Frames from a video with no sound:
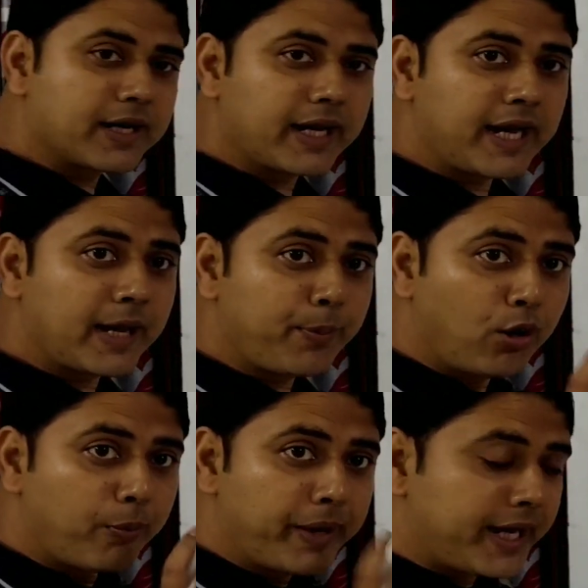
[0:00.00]
what?
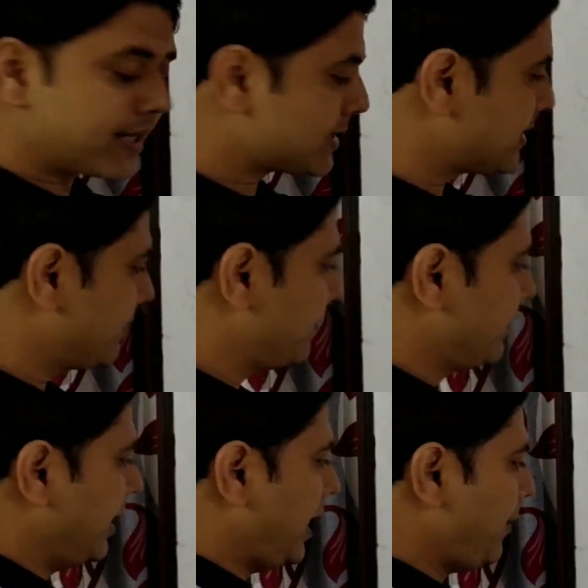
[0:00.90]
F of x.
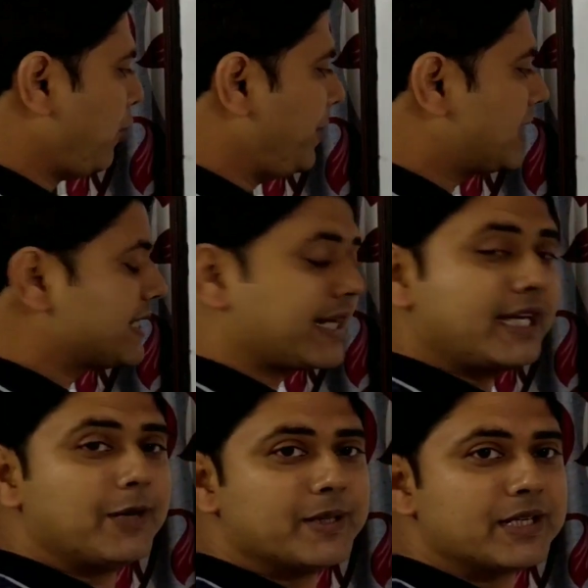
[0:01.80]
F of x is
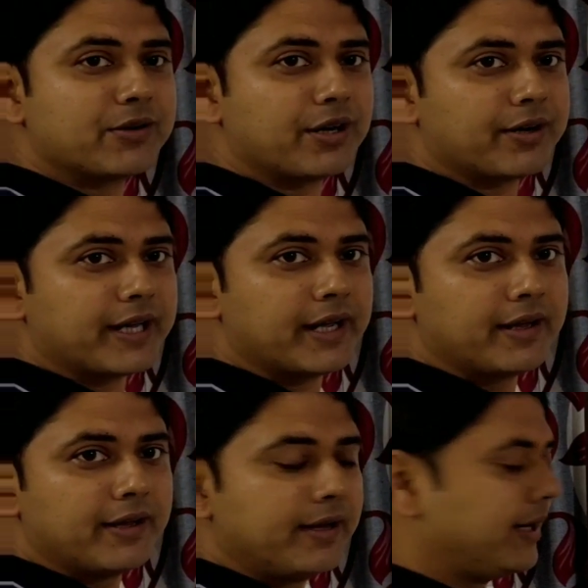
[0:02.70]
key represent kora hotai.
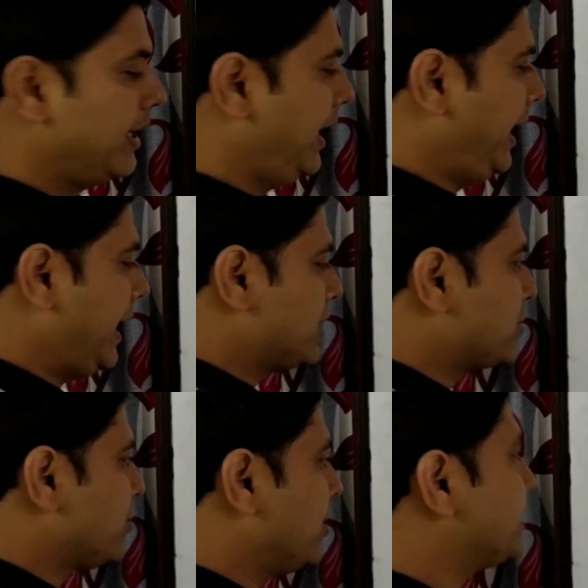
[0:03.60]
X2